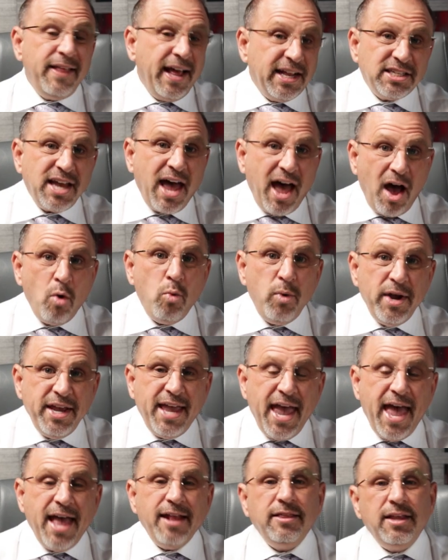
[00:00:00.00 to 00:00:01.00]
And that's how we
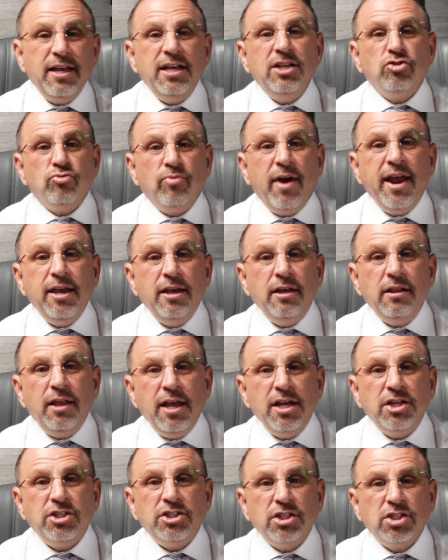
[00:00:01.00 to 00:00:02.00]
get these
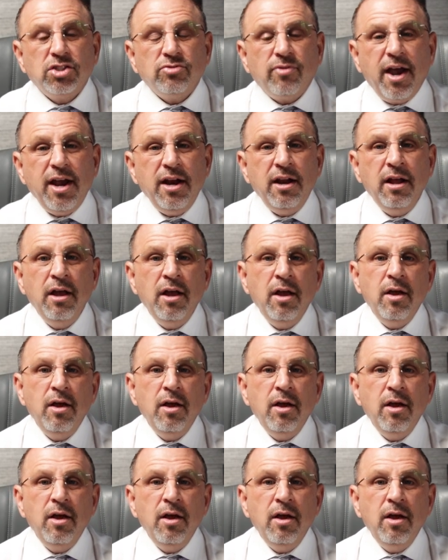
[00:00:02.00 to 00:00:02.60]
regulations, right?